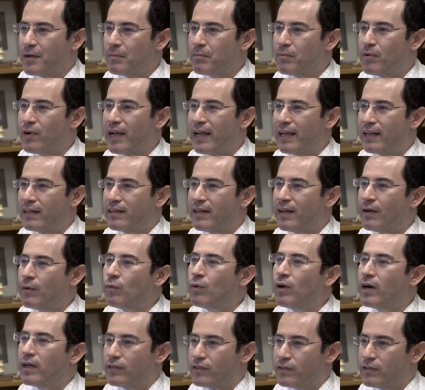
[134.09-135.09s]
brain
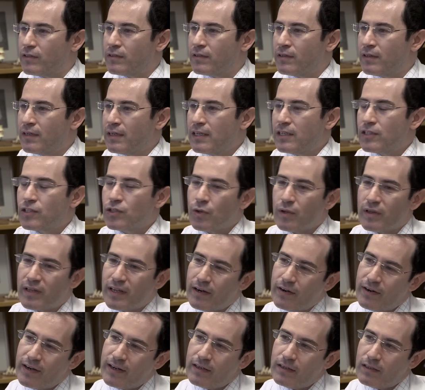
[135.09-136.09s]
at once. So
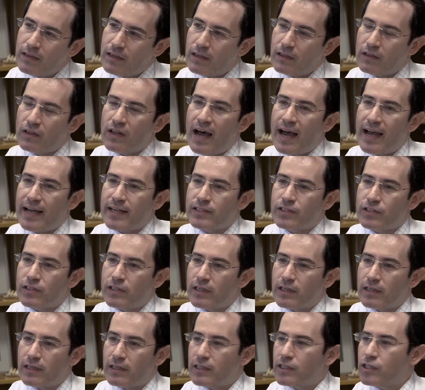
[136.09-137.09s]
therein lies
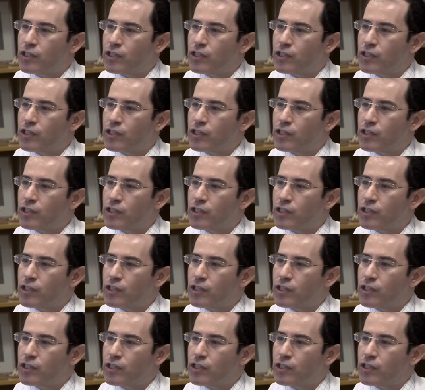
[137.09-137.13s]
the